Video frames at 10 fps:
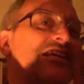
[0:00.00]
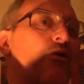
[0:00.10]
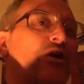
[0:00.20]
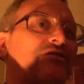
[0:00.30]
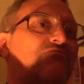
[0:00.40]
that
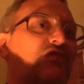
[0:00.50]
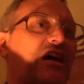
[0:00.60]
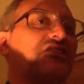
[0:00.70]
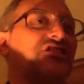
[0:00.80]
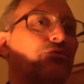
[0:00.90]
when
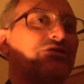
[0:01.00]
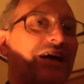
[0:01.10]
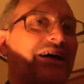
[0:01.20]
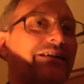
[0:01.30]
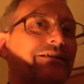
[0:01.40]
Gacy was
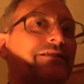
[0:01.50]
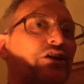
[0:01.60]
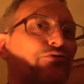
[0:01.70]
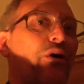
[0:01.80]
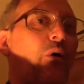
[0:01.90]
on uh,
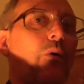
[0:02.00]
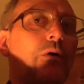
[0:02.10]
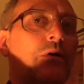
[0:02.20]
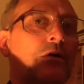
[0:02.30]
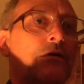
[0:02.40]
death row.
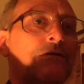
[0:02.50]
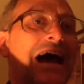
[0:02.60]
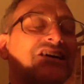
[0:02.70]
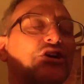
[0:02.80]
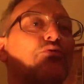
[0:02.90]

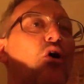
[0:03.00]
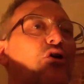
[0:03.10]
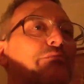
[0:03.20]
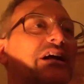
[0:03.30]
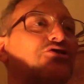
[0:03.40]
I actually wrote
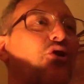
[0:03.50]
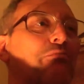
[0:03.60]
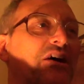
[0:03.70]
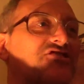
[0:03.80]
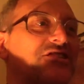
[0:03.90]
him and I told him
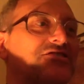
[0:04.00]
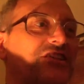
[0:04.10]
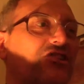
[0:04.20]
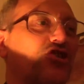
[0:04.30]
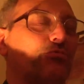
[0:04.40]
about Jesus.
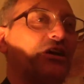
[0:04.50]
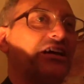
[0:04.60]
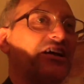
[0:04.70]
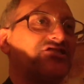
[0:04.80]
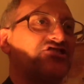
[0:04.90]
I told him he could
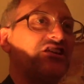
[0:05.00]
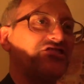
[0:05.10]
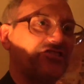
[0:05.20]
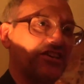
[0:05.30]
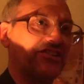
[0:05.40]
ask
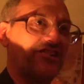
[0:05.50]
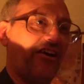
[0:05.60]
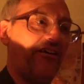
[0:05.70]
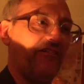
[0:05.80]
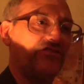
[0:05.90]
Jesus in his
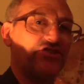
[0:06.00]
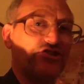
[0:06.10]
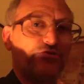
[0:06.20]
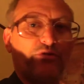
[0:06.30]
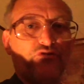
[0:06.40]
heart, and
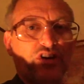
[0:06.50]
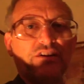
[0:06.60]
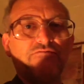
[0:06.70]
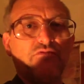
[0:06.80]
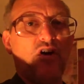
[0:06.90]
Jesus would
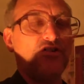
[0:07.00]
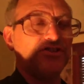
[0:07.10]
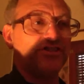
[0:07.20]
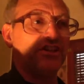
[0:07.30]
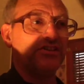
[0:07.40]
forgive him of all his
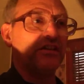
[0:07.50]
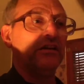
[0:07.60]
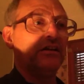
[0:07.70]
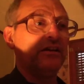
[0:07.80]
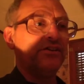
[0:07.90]
sins and
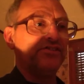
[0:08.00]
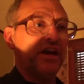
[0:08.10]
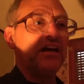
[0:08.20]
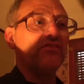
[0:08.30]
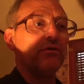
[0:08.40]

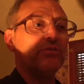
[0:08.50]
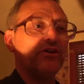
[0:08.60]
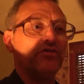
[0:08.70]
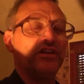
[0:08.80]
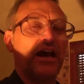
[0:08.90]
save him. You know,
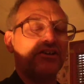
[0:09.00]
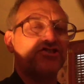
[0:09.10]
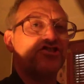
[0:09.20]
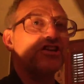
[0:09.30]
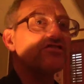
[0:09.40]
if he
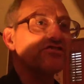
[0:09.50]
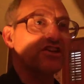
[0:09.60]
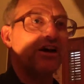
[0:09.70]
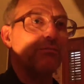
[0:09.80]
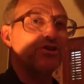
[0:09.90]
asked Jesus to
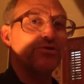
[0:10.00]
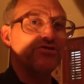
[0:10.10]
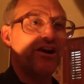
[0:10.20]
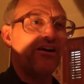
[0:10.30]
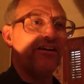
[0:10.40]
come into
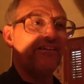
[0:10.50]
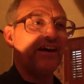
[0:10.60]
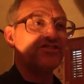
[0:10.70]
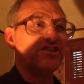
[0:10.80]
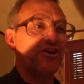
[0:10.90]
his heart. And
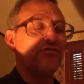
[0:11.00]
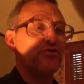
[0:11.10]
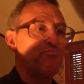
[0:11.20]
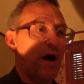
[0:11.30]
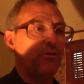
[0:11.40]
I shared a few
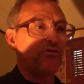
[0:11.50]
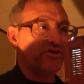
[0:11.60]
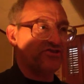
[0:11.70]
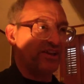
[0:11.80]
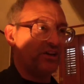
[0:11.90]
Bible
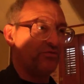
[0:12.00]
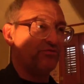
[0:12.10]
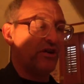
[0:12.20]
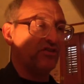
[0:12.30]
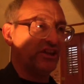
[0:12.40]
verses like
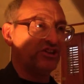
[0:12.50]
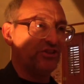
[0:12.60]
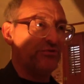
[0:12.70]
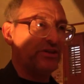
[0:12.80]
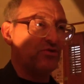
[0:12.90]
Revelation
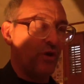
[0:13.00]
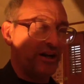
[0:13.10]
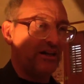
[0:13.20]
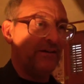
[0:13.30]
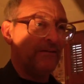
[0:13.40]

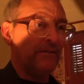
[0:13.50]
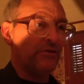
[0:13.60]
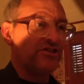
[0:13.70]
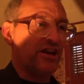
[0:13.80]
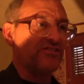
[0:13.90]
3:20,
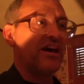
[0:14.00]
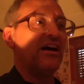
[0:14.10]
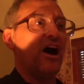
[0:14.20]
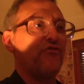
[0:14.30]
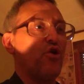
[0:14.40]
which tells
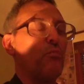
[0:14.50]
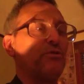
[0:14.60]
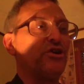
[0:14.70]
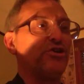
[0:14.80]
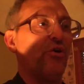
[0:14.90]
if you
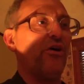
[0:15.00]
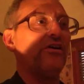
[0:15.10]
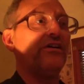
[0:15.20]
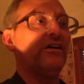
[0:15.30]
open the door